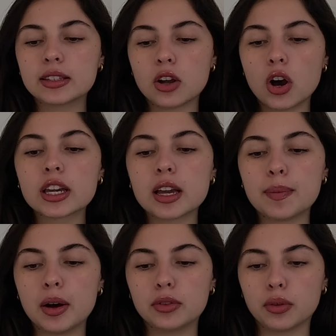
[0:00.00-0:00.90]
talking
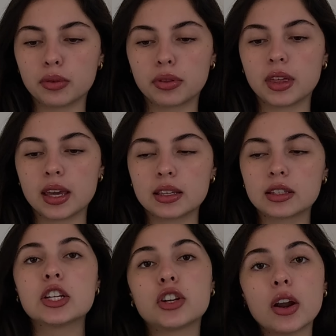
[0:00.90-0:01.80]
about those things,
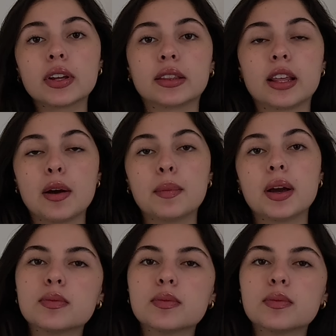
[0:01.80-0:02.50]
sharing them,